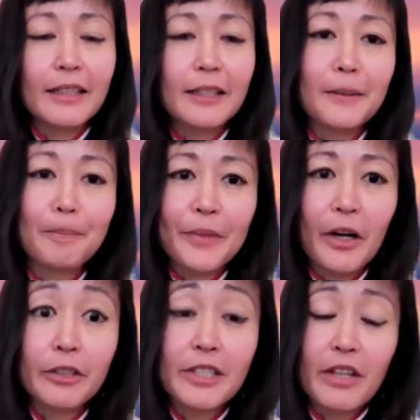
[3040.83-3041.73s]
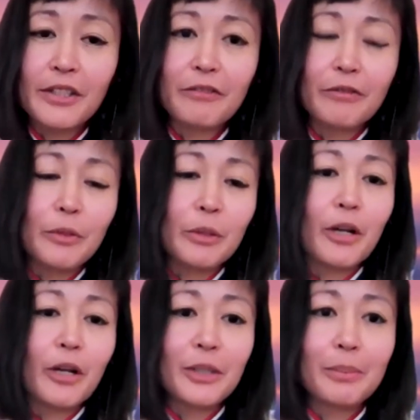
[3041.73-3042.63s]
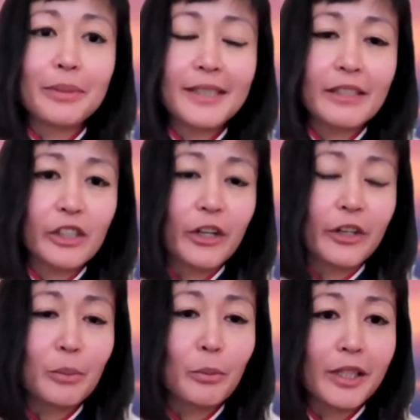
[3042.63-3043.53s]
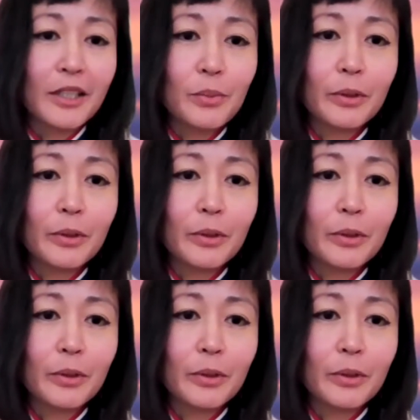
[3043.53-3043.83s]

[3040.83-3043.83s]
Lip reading: are resulting from your project, please share them with us.